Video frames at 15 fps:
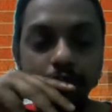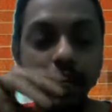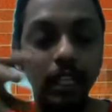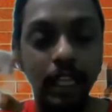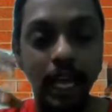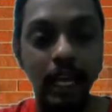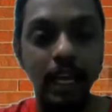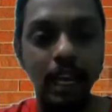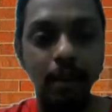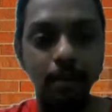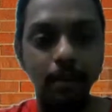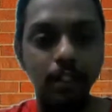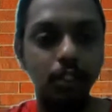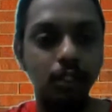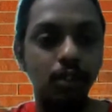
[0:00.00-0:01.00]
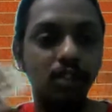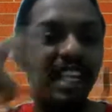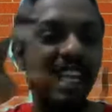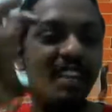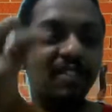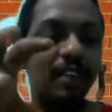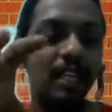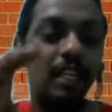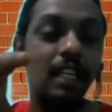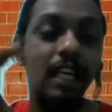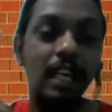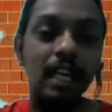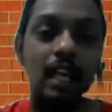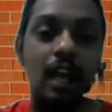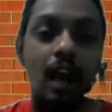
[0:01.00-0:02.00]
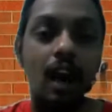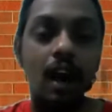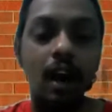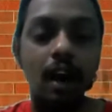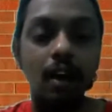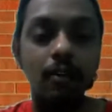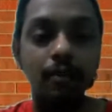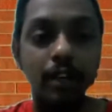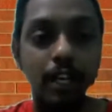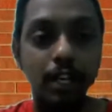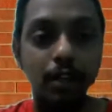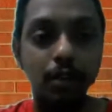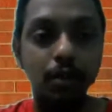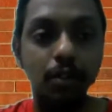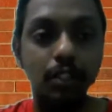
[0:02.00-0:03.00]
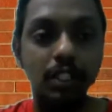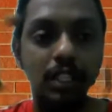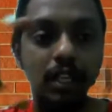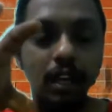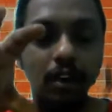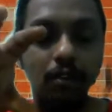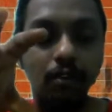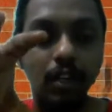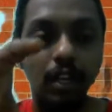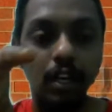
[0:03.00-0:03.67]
that help us to deliver the videos in our